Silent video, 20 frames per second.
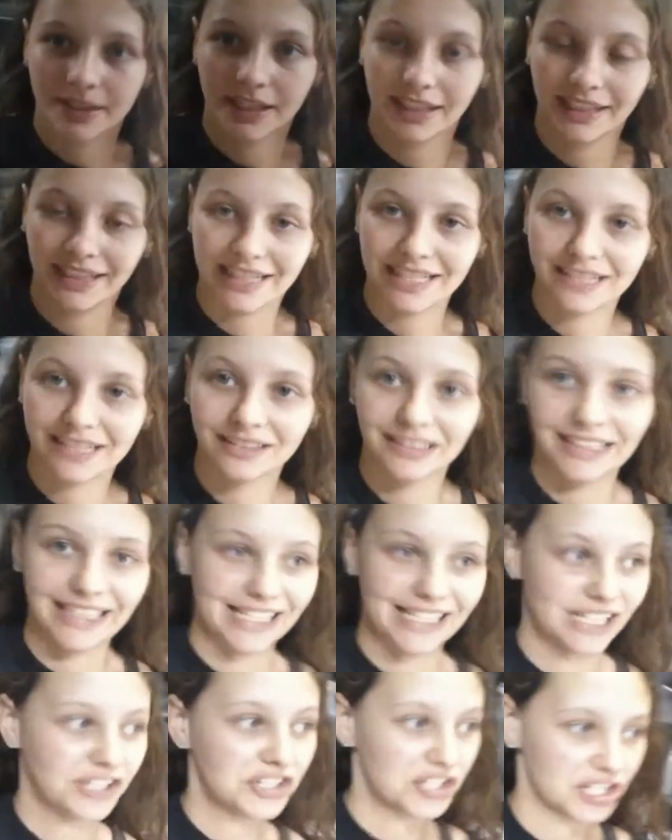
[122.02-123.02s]
and eat
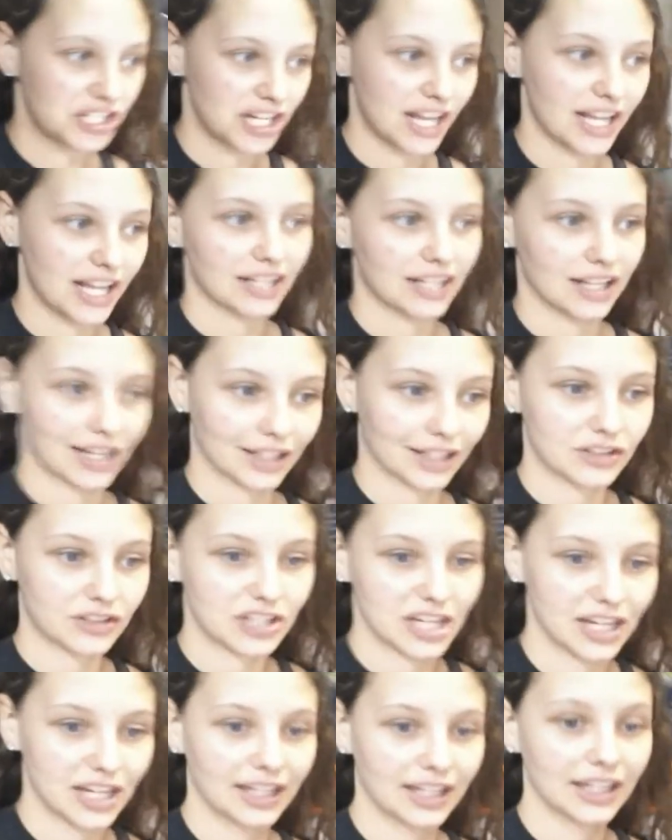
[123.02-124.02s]
lean shit like
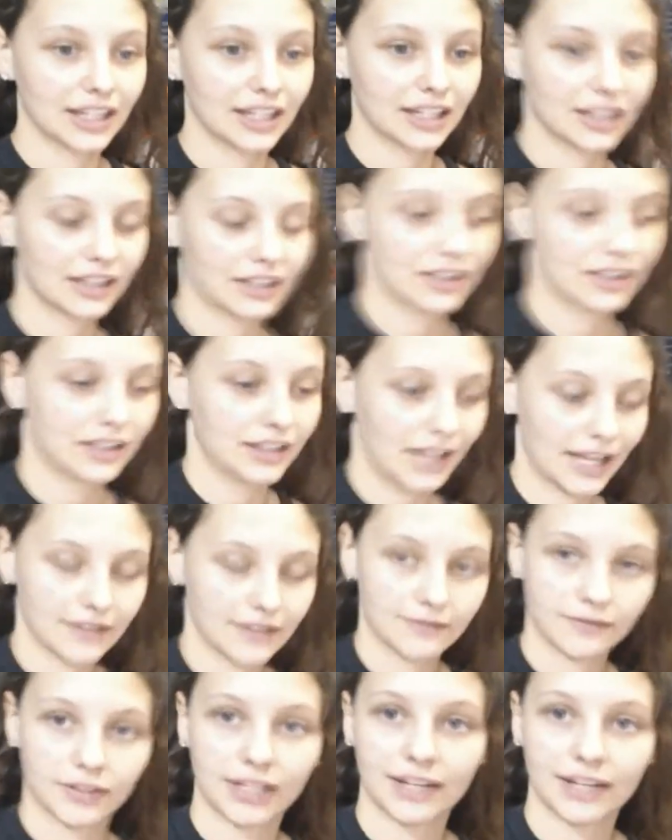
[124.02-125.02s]
chicken and
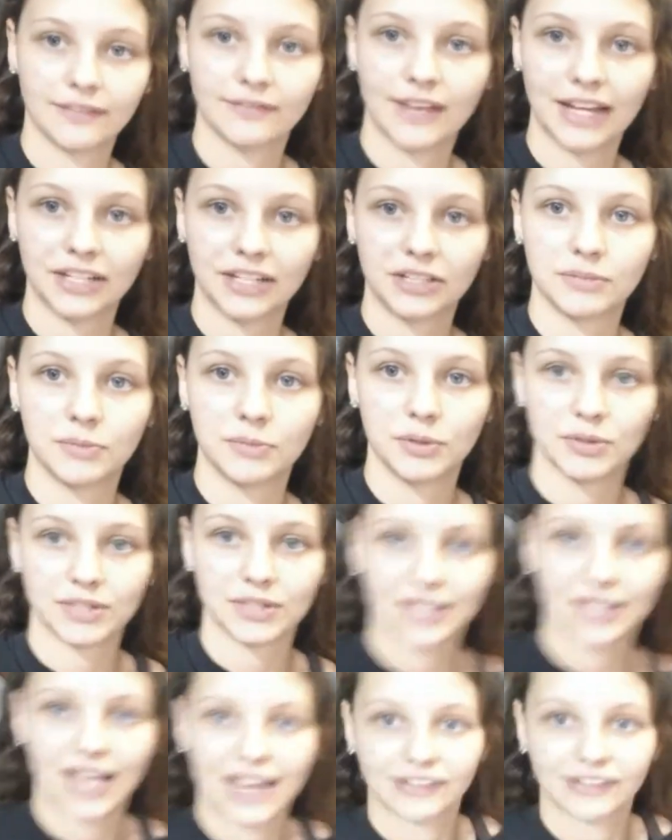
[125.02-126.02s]
freaking
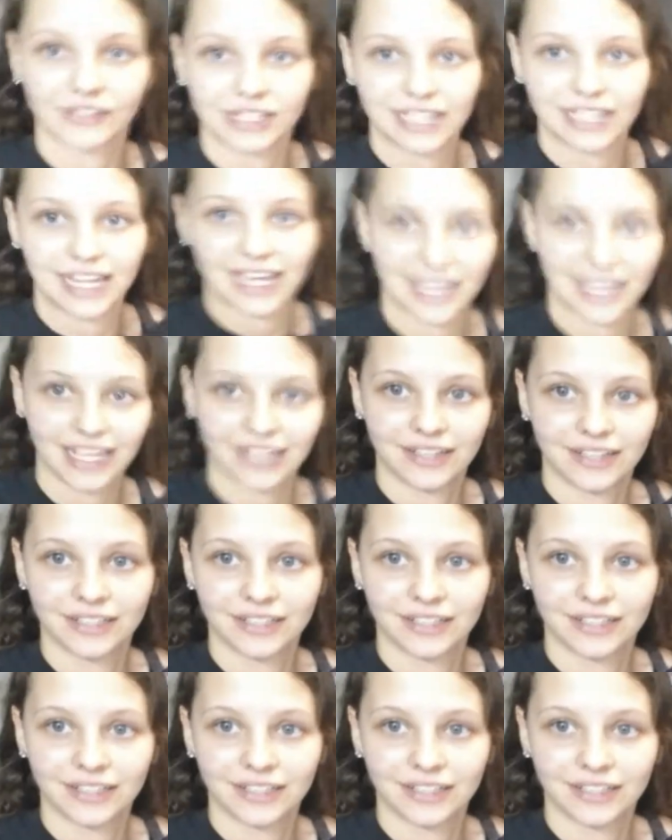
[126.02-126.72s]
vegetables every day.